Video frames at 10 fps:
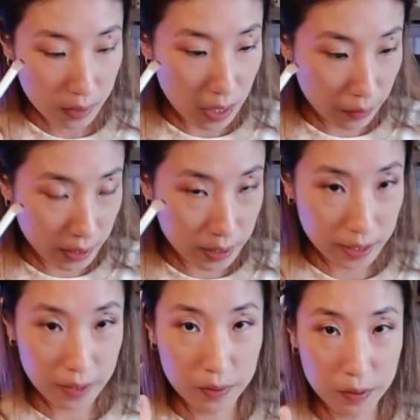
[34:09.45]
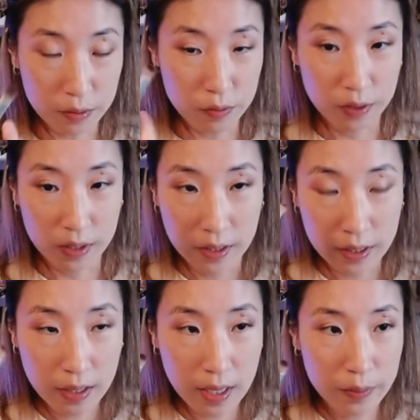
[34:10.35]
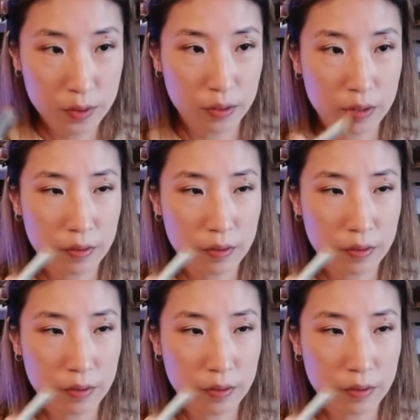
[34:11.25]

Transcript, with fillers: I would need to get one of those really nice cameras, or,